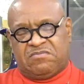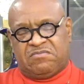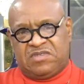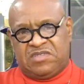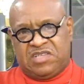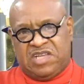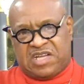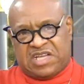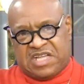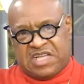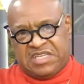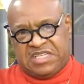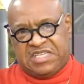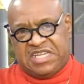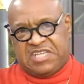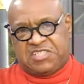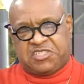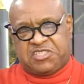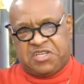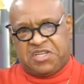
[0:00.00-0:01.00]
the
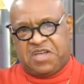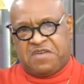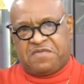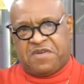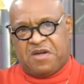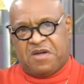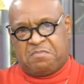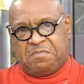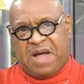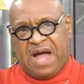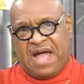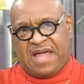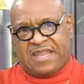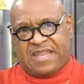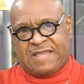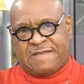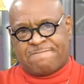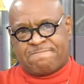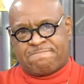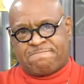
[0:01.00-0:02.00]
condition of her
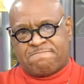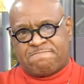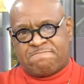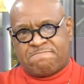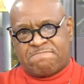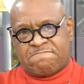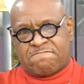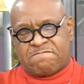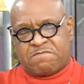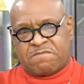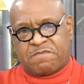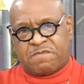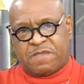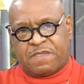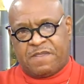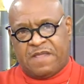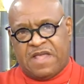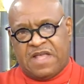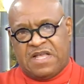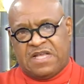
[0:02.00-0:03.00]
body.
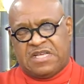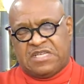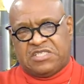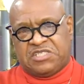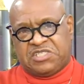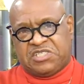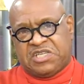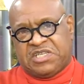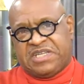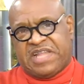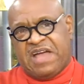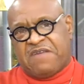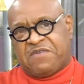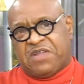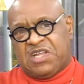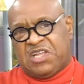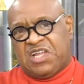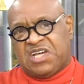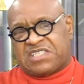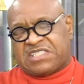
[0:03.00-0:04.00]
She
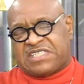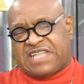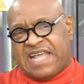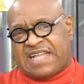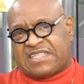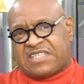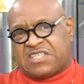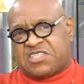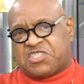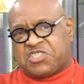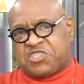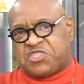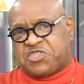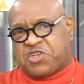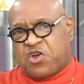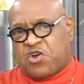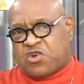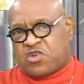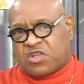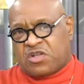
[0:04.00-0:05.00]
never looked at the
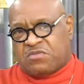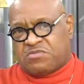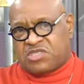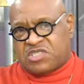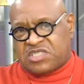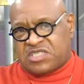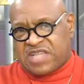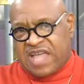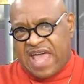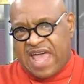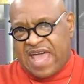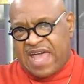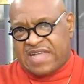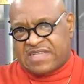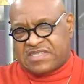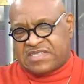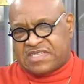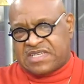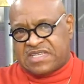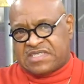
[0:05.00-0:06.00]

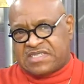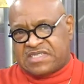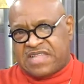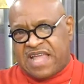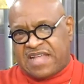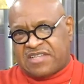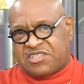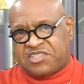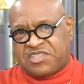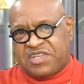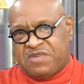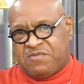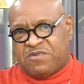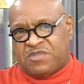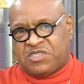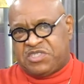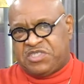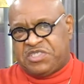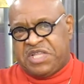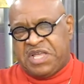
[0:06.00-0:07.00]
circumstances that she
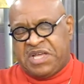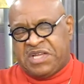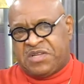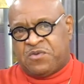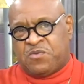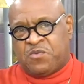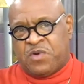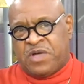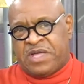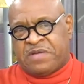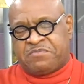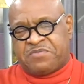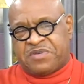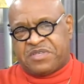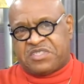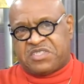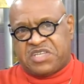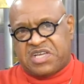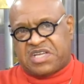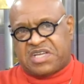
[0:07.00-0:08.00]
was dealing with,
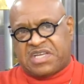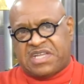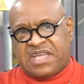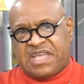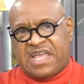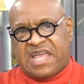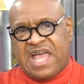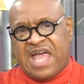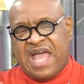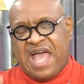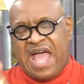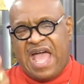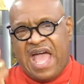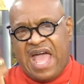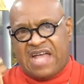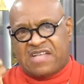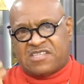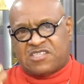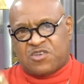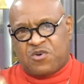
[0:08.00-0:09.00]
particularly
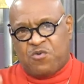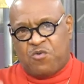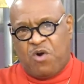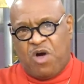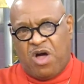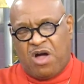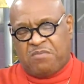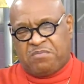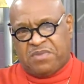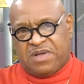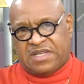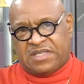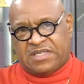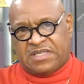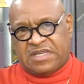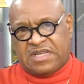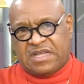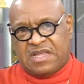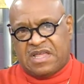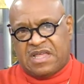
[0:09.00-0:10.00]
as a
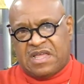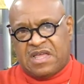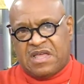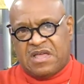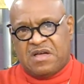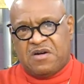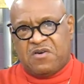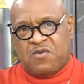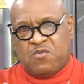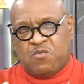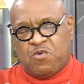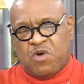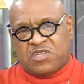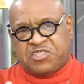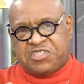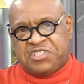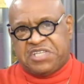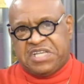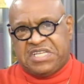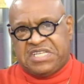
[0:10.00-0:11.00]
woman. What
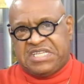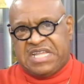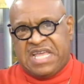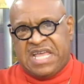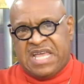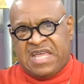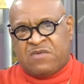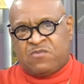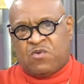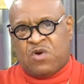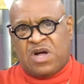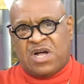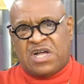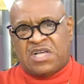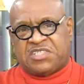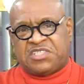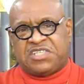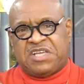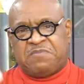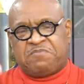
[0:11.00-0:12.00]
she did
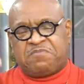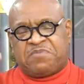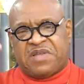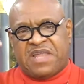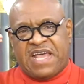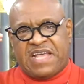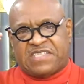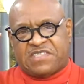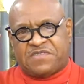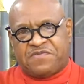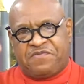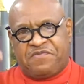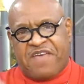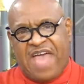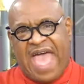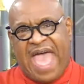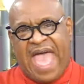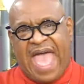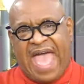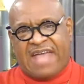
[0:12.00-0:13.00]
was she placed
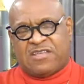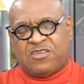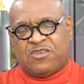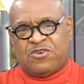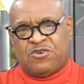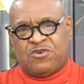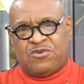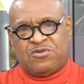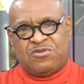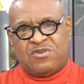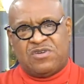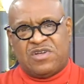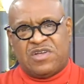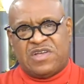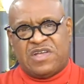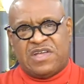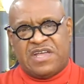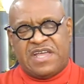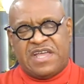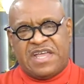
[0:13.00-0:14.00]
value
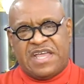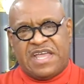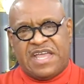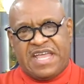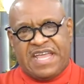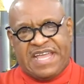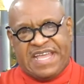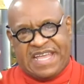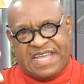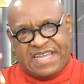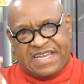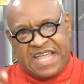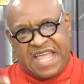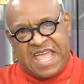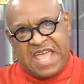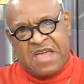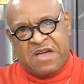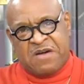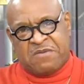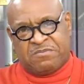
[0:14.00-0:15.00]
in
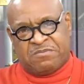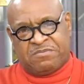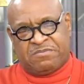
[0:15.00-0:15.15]
Him